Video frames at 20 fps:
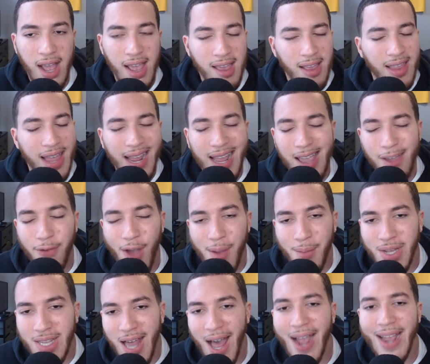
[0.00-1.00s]
Like, if I'm a
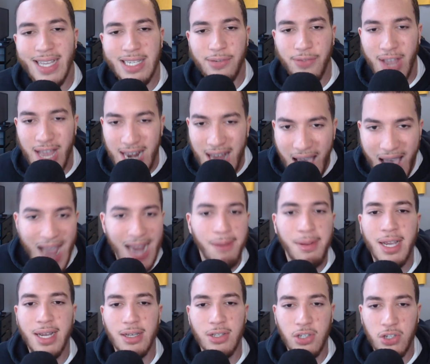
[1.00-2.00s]
Lions fan, I'd be
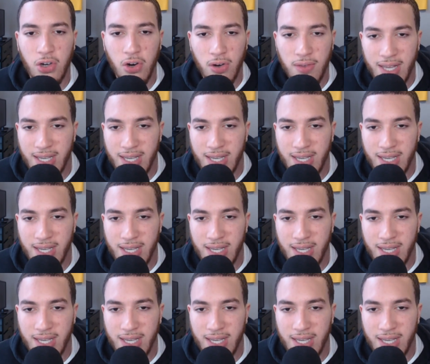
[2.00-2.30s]
concerned